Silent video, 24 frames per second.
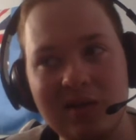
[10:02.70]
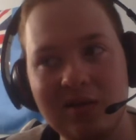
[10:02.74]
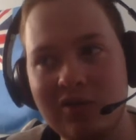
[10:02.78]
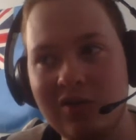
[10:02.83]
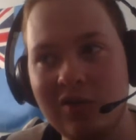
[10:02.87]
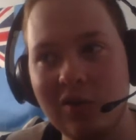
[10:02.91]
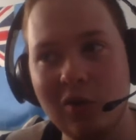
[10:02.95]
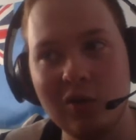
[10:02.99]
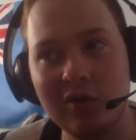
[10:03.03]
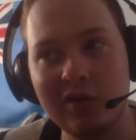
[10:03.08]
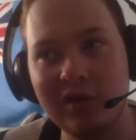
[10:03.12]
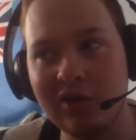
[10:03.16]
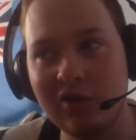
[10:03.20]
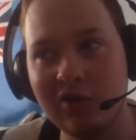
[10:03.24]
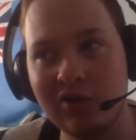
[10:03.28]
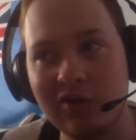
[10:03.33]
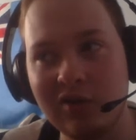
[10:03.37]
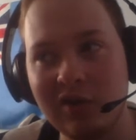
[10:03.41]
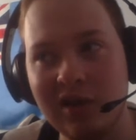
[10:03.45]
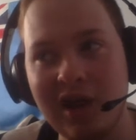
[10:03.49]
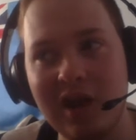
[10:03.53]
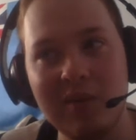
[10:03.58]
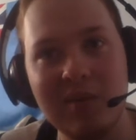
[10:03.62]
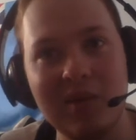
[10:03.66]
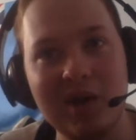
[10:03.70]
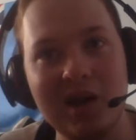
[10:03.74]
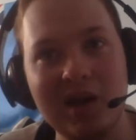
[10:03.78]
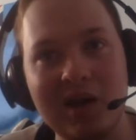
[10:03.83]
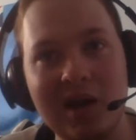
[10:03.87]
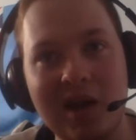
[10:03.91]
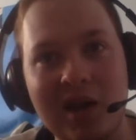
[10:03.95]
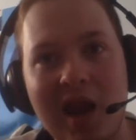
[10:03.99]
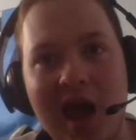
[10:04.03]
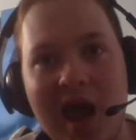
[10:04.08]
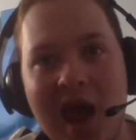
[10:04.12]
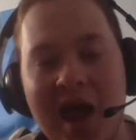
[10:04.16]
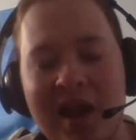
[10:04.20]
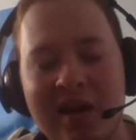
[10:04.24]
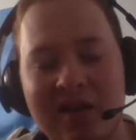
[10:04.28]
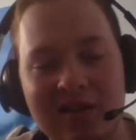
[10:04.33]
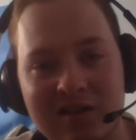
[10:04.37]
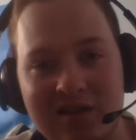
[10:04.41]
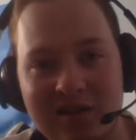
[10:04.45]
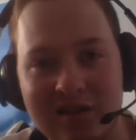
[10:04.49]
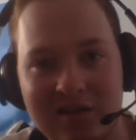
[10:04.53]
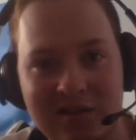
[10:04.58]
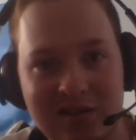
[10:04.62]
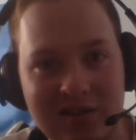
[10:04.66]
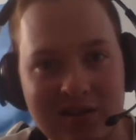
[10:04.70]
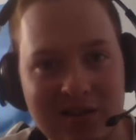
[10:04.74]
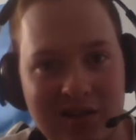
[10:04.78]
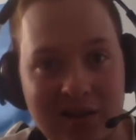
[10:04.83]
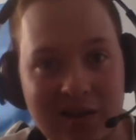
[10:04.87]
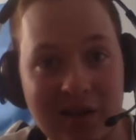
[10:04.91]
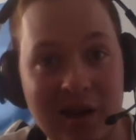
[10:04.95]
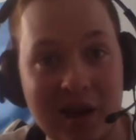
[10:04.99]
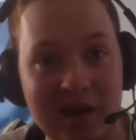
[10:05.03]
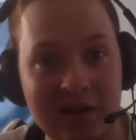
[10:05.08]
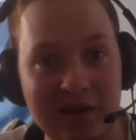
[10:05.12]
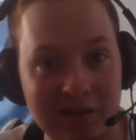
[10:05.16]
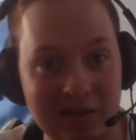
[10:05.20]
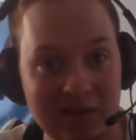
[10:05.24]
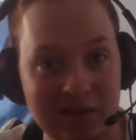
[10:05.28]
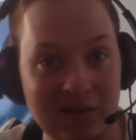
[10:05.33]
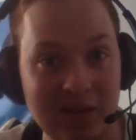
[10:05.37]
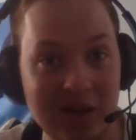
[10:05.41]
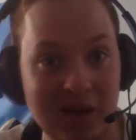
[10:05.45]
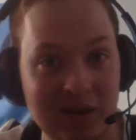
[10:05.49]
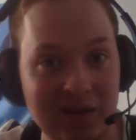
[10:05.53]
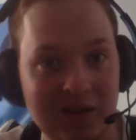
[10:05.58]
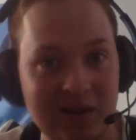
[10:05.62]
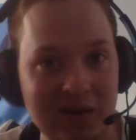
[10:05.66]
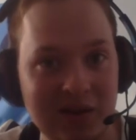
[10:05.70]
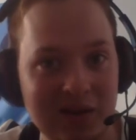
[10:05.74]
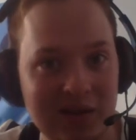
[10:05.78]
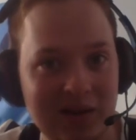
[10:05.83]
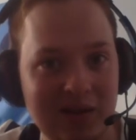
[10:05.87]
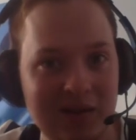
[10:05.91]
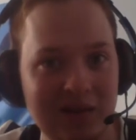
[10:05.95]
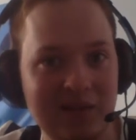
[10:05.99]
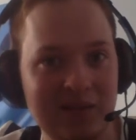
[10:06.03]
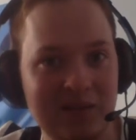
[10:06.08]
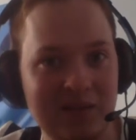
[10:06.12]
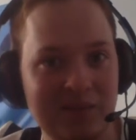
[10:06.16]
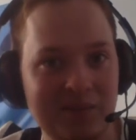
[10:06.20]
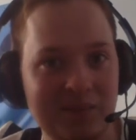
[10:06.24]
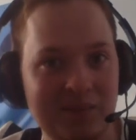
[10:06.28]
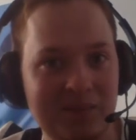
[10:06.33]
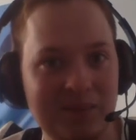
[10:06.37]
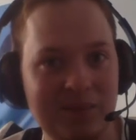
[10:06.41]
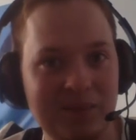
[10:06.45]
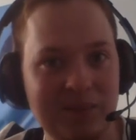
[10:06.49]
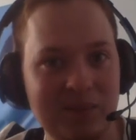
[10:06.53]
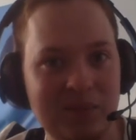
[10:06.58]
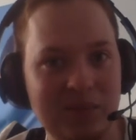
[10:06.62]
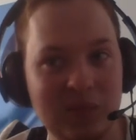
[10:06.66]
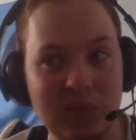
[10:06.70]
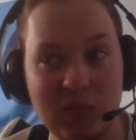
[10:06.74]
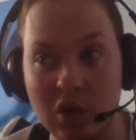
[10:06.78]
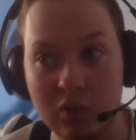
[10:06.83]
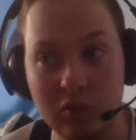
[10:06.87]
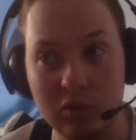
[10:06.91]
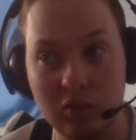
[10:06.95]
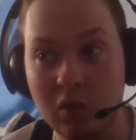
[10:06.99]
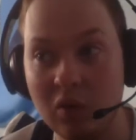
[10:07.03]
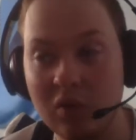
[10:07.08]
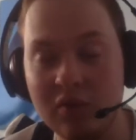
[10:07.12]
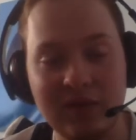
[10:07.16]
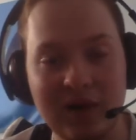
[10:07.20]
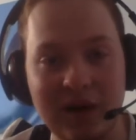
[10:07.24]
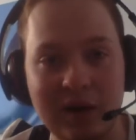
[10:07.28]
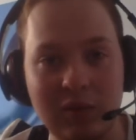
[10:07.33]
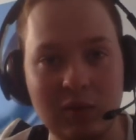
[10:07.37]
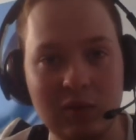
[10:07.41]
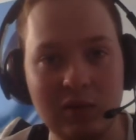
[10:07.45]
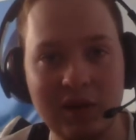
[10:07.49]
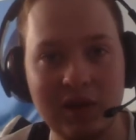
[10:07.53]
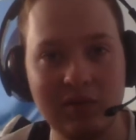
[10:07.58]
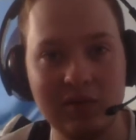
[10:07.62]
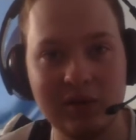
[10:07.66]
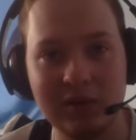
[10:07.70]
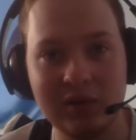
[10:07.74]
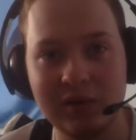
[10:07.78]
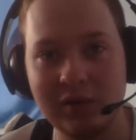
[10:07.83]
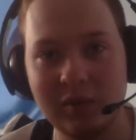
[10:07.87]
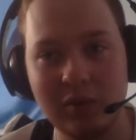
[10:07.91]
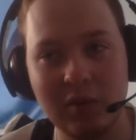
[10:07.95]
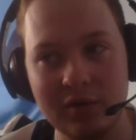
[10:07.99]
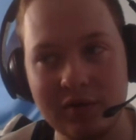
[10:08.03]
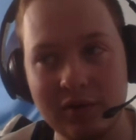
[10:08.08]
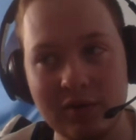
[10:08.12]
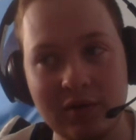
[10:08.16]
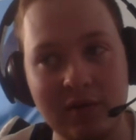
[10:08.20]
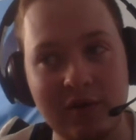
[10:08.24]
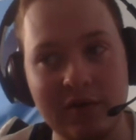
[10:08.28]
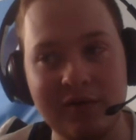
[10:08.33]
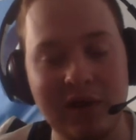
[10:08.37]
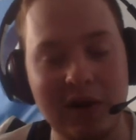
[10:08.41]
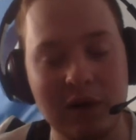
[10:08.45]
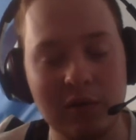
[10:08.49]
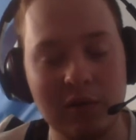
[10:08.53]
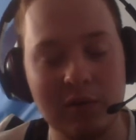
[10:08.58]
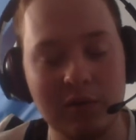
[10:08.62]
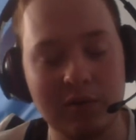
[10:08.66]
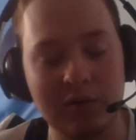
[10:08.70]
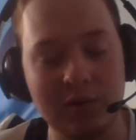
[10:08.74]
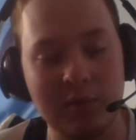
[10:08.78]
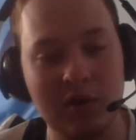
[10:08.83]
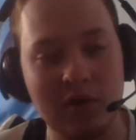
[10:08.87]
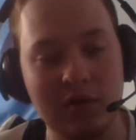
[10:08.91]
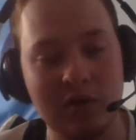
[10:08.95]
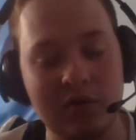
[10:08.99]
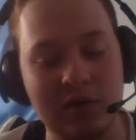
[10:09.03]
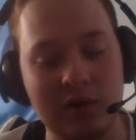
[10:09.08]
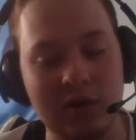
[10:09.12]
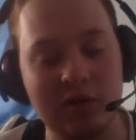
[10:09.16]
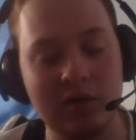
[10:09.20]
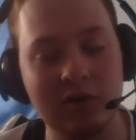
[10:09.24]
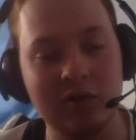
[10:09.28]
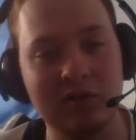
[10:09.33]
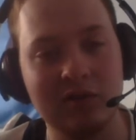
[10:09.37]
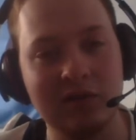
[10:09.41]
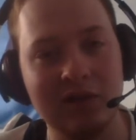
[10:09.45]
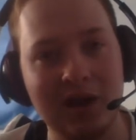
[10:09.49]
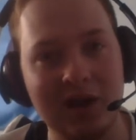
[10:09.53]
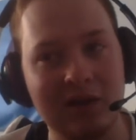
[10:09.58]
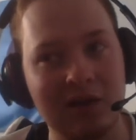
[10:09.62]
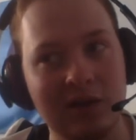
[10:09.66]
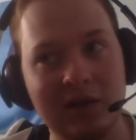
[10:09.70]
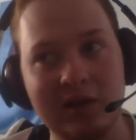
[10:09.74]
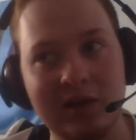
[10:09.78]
Tiote just came in and ended it there and then. No foul given. It wasn't a foul. It was a perfectly good tackle.